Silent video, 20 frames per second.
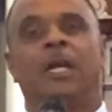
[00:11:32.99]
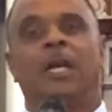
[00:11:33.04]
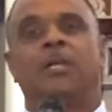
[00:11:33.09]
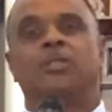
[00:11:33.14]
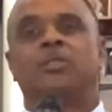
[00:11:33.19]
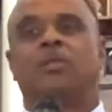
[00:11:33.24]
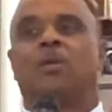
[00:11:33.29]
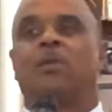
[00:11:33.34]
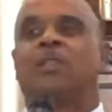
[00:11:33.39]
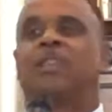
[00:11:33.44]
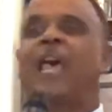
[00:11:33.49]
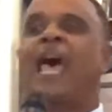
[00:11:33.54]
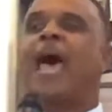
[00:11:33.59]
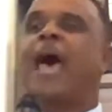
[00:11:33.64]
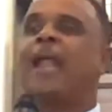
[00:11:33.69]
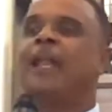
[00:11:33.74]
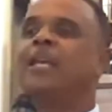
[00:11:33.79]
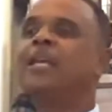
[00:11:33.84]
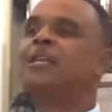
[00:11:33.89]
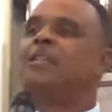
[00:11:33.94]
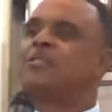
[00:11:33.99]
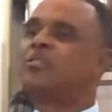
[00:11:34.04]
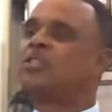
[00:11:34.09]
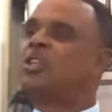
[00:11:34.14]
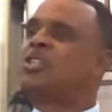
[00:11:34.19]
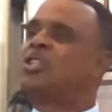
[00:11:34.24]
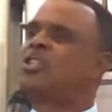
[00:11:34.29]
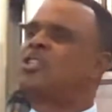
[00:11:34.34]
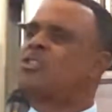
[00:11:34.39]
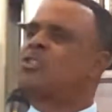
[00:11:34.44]
And so that is
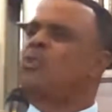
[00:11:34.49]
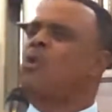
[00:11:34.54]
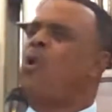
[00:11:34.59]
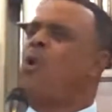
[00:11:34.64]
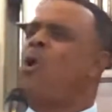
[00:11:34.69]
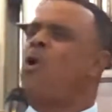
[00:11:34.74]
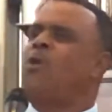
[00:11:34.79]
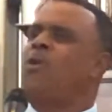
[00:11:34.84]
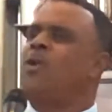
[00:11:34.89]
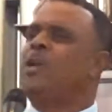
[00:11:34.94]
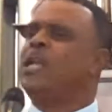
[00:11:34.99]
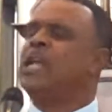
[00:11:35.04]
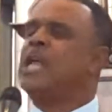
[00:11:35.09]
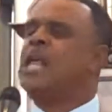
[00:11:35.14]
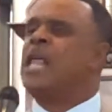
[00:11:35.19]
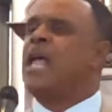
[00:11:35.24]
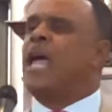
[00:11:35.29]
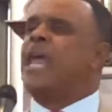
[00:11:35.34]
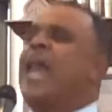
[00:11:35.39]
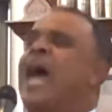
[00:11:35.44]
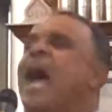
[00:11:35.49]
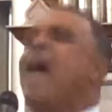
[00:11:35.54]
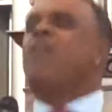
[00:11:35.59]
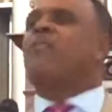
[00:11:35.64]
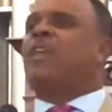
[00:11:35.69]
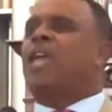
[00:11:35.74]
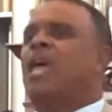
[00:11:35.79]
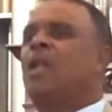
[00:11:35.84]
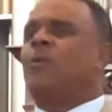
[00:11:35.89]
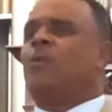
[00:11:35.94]
the story. And
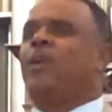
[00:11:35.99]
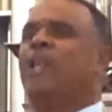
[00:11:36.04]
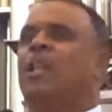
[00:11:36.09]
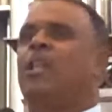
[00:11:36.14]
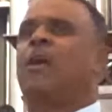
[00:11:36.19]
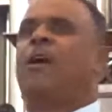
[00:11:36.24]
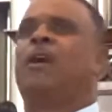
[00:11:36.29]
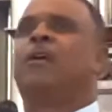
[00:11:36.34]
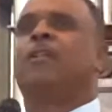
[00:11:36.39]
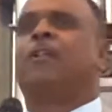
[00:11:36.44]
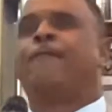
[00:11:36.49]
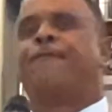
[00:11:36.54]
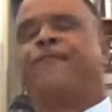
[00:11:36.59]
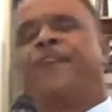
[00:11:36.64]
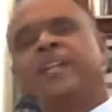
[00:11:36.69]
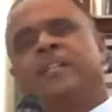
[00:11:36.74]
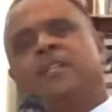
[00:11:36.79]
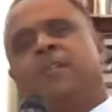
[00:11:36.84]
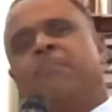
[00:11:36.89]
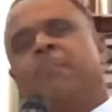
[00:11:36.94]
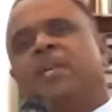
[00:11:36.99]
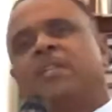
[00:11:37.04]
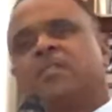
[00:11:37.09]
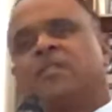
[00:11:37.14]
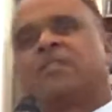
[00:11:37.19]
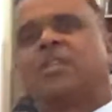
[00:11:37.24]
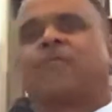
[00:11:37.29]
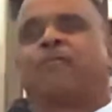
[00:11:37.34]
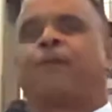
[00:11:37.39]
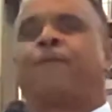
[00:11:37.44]
how can we learn the
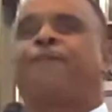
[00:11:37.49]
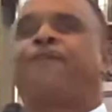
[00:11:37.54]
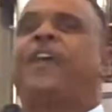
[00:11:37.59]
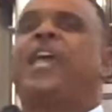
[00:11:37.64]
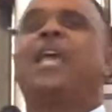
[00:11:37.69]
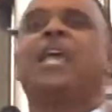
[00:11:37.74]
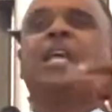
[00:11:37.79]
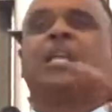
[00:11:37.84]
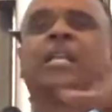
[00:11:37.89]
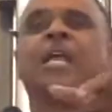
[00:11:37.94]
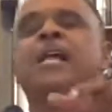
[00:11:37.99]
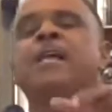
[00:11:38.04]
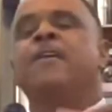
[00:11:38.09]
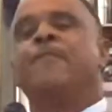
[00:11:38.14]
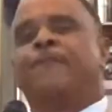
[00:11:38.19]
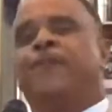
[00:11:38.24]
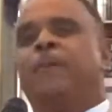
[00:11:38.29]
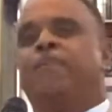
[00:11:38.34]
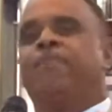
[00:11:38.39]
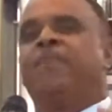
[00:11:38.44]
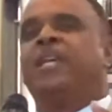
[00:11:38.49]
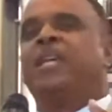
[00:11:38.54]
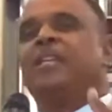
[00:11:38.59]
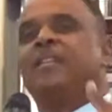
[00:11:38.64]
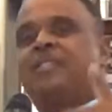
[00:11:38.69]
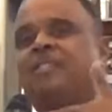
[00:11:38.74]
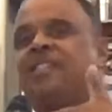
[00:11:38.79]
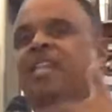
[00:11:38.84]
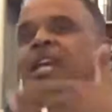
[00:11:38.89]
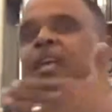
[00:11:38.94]
fundamentals of the faith from
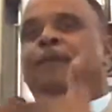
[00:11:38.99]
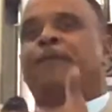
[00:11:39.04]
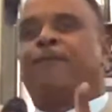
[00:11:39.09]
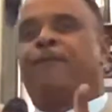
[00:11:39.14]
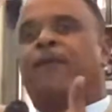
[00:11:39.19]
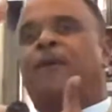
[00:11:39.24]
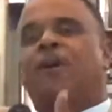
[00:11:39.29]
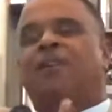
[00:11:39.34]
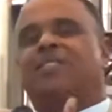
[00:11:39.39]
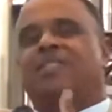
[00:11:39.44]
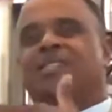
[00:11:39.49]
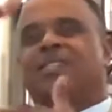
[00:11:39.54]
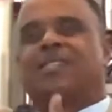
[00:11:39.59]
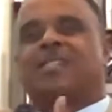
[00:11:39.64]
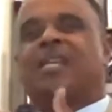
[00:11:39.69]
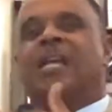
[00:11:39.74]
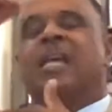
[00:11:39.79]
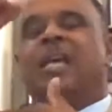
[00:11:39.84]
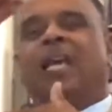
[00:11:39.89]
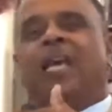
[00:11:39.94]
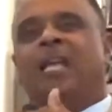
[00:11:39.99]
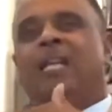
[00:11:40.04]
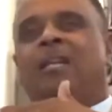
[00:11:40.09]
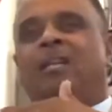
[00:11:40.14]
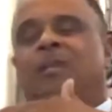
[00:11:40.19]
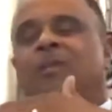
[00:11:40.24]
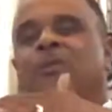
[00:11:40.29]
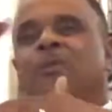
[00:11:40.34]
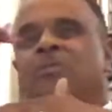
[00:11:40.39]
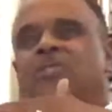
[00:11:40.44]
these 10 verses
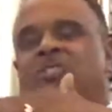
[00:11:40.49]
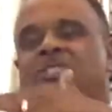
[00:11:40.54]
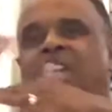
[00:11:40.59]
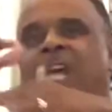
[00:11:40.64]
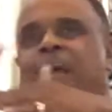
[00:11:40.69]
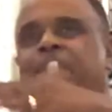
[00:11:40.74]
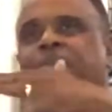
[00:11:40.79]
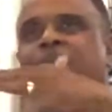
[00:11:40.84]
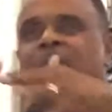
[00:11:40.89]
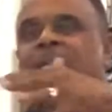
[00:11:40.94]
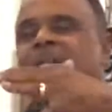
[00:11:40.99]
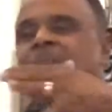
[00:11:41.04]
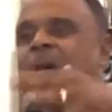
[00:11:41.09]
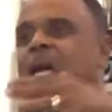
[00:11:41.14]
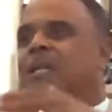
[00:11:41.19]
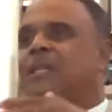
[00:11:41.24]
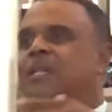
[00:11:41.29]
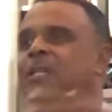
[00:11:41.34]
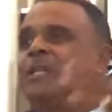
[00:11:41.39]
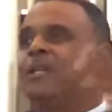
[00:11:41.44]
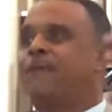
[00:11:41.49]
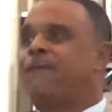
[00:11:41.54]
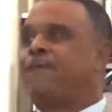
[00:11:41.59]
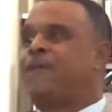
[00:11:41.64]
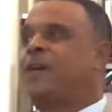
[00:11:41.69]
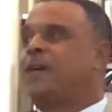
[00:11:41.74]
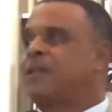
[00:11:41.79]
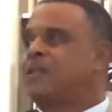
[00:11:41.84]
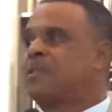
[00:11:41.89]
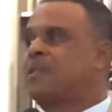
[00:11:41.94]
in Luke chapter 19? The
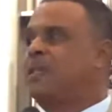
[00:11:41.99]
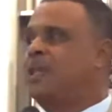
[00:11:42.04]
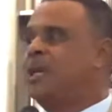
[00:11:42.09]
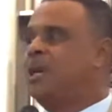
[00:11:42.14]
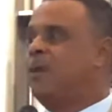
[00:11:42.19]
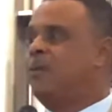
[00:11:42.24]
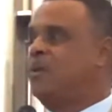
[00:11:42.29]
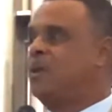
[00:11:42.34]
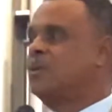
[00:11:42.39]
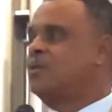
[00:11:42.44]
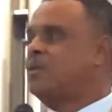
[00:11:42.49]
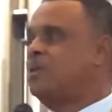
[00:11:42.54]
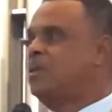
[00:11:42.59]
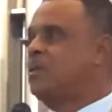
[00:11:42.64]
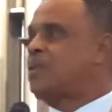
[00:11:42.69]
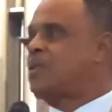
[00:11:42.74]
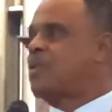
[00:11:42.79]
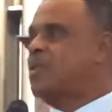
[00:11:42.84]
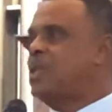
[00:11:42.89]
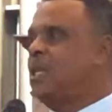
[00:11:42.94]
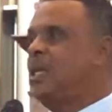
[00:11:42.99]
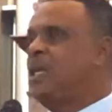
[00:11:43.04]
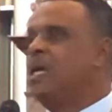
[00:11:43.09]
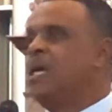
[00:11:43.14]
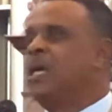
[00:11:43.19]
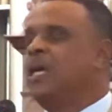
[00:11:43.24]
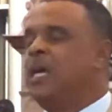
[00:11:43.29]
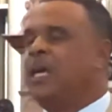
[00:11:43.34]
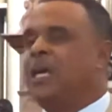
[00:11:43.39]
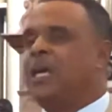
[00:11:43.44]
first thing I want you to see
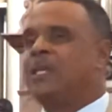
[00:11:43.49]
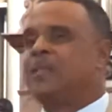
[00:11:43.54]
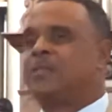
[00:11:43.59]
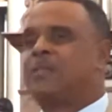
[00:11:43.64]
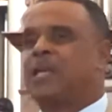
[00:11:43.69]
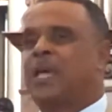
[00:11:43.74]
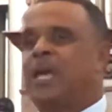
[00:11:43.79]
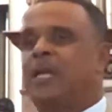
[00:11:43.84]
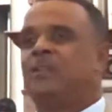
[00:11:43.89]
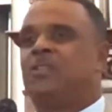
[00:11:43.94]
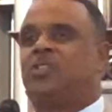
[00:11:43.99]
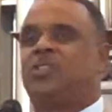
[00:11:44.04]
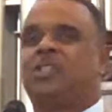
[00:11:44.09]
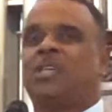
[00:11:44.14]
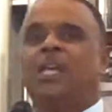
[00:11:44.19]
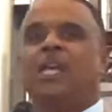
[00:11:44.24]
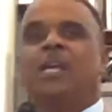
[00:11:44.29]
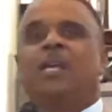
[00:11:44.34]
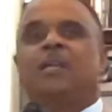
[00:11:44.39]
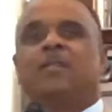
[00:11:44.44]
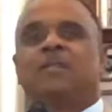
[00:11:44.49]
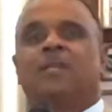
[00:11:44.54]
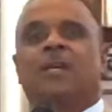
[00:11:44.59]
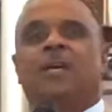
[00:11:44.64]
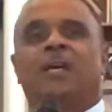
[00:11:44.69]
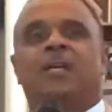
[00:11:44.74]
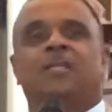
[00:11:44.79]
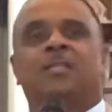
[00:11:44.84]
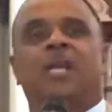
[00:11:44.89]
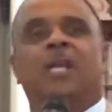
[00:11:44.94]
is that
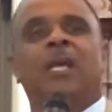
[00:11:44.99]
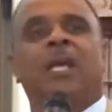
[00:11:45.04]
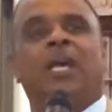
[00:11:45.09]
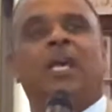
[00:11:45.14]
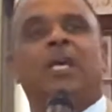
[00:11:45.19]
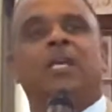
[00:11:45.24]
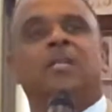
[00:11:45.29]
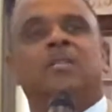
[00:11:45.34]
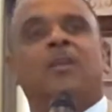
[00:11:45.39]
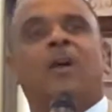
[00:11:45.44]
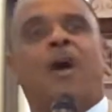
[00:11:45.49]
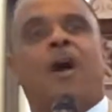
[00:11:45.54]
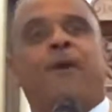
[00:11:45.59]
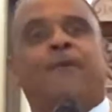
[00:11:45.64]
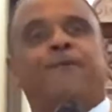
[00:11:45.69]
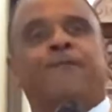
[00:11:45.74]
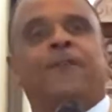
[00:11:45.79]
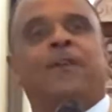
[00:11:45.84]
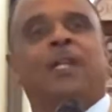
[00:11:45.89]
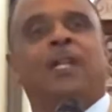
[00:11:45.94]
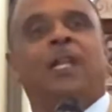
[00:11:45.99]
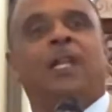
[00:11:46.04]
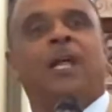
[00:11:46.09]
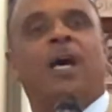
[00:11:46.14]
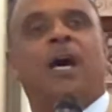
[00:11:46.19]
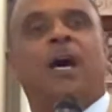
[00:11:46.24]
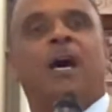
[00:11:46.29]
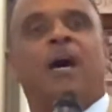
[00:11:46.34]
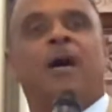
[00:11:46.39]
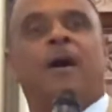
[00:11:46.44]
Jesus is offering
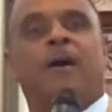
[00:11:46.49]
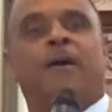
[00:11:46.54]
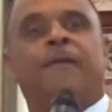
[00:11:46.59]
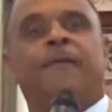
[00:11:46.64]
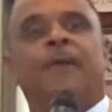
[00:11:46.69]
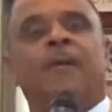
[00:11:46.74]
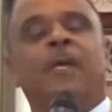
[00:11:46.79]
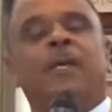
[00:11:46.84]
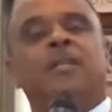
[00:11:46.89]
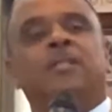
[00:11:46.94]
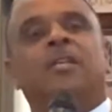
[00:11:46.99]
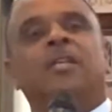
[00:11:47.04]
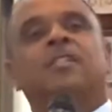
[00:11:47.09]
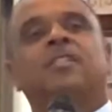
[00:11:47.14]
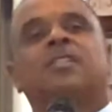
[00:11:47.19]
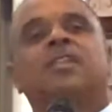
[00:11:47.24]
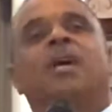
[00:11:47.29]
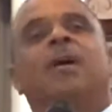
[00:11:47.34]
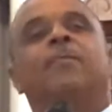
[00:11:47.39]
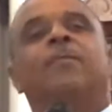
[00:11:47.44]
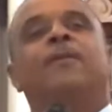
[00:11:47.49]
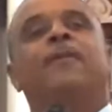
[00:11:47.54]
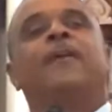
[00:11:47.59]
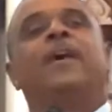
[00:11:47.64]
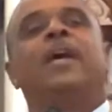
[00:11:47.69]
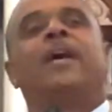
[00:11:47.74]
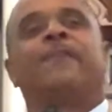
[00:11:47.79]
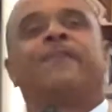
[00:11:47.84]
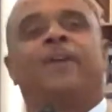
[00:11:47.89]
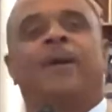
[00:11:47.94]
love to some of
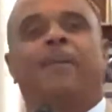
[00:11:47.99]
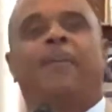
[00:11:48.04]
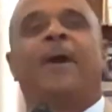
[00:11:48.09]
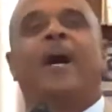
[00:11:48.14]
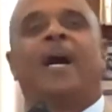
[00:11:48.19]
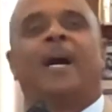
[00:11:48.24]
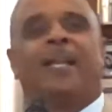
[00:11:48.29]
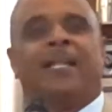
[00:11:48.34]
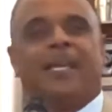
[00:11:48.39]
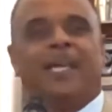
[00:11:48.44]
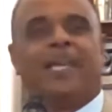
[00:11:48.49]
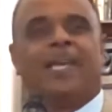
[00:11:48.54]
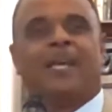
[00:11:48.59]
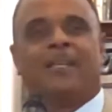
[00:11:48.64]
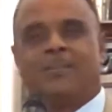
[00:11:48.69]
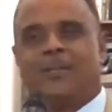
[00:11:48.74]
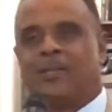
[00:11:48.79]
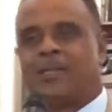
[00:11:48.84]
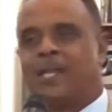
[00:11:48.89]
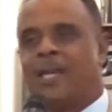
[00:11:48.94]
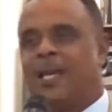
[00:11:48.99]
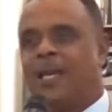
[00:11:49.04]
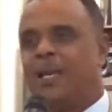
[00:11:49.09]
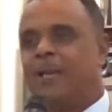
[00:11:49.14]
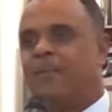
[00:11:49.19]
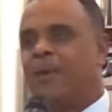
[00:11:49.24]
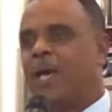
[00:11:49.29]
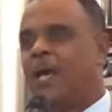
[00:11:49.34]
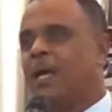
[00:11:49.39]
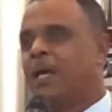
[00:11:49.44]
everybody. Can you
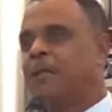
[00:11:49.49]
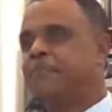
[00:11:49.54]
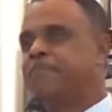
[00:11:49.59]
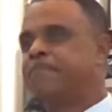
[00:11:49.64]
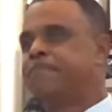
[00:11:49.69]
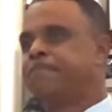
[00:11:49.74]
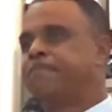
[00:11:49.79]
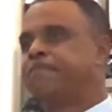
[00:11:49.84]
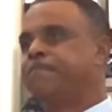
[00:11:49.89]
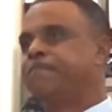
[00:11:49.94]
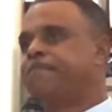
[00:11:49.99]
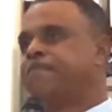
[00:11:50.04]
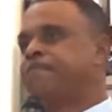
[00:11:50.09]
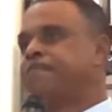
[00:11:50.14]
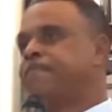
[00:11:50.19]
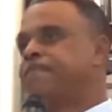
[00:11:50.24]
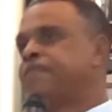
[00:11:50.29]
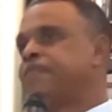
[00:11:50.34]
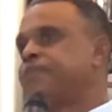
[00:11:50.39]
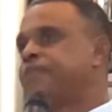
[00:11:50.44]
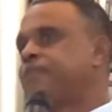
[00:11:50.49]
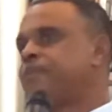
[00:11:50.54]
say amen?